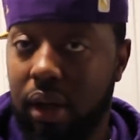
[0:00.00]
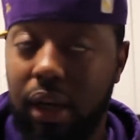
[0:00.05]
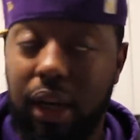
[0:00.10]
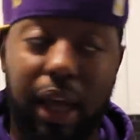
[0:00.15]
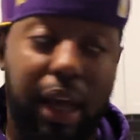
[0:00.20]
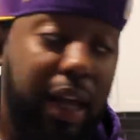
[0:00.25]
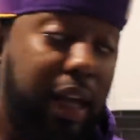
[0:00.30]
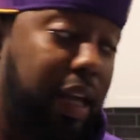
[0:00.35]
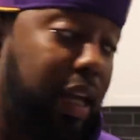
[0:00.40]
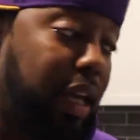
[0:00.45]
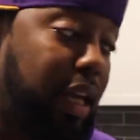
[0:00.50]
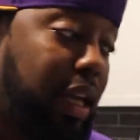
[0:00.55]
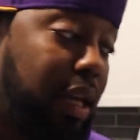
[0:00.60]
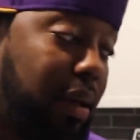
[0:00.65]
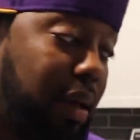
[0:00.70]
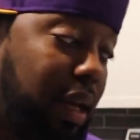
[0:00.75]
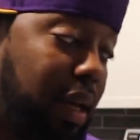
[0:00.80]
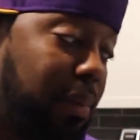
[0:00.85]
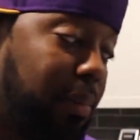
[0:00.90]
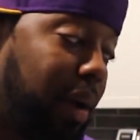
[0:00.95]
Like
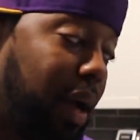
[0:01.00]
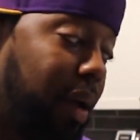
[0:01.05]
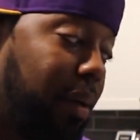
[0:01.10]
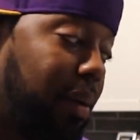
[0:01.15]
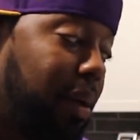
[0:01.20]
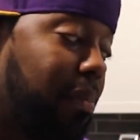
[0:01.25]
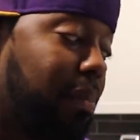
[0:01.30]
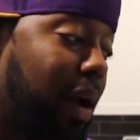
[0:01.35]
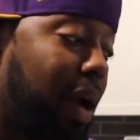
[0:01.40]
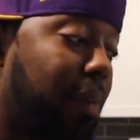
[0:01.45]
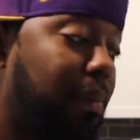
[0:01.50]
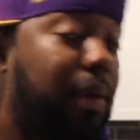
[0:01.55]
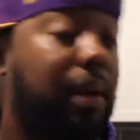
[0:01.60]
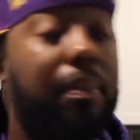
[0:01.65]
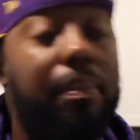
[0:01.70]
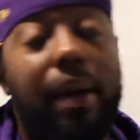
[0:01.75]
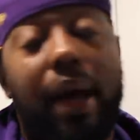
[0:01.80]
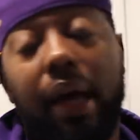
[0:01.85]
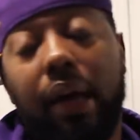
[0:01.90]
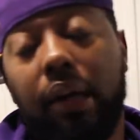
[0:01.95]
he, he might he might be
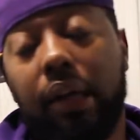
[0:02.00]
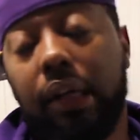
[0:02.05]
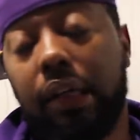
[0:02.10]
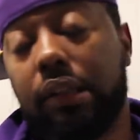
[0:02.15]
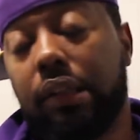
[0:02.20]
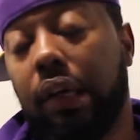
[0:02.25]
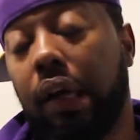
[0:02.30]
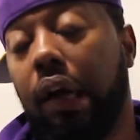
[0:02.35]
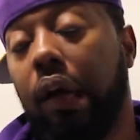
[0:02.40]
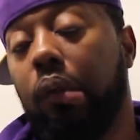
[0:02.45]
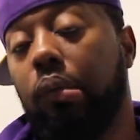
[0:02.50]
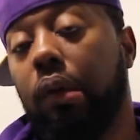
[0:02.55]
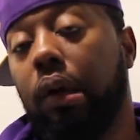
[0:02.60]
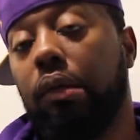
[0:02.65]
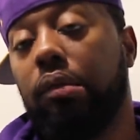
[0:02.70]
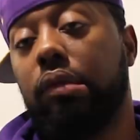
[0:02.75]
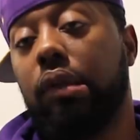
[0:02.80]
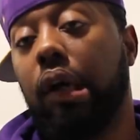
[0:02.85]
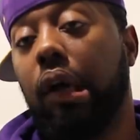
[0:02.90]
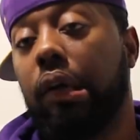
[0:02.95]
a battle that's kind of
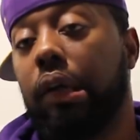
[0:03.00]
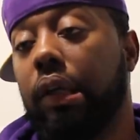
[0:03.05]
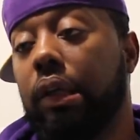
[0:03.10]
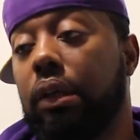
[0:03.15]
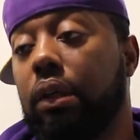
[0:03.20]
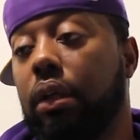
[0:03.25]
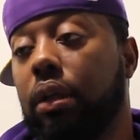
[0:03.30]
worth ducking.